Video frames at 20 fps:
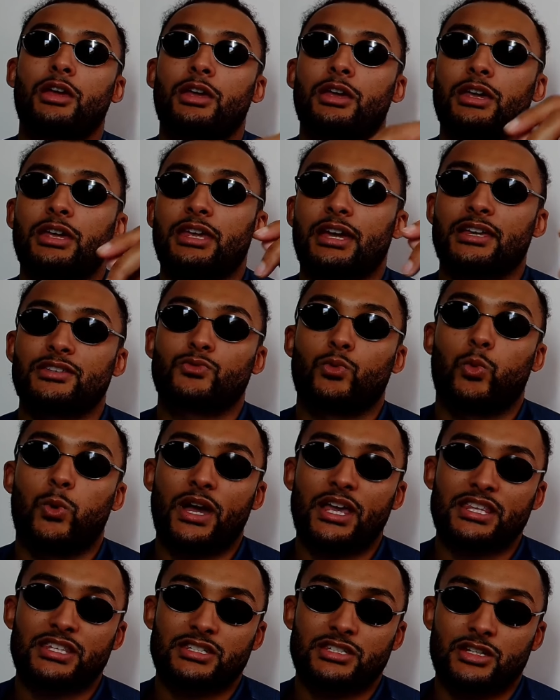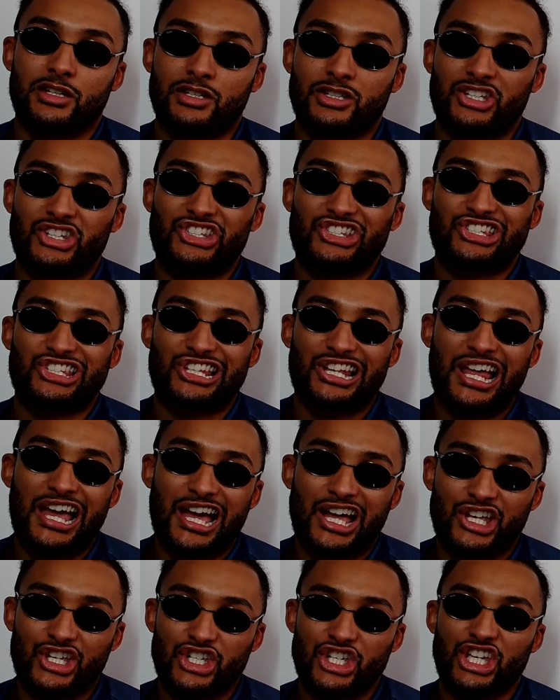He has Western
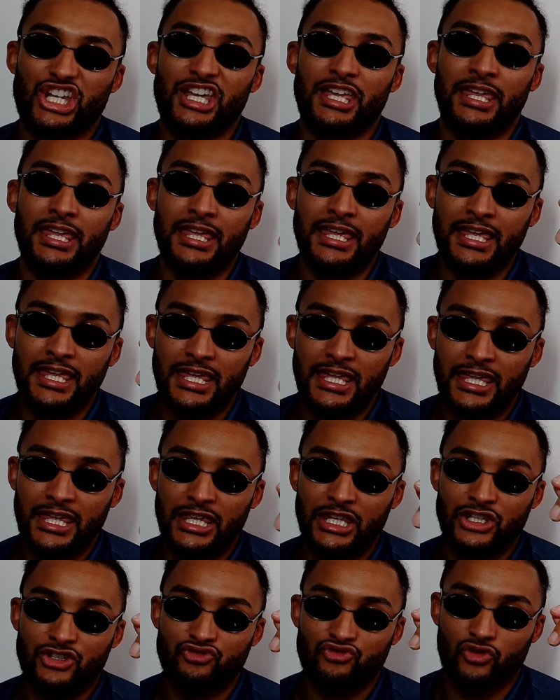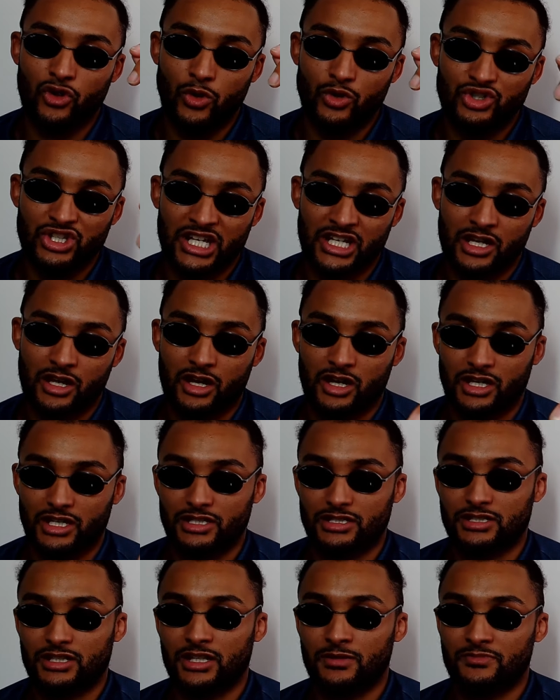slash
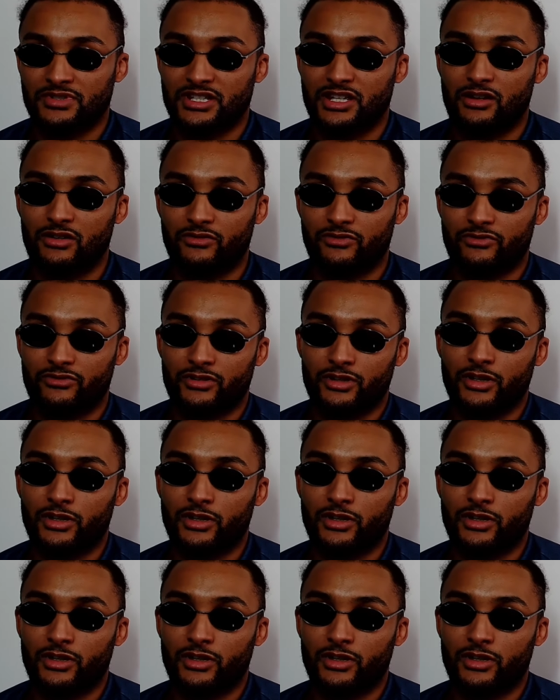Estrogenized himself.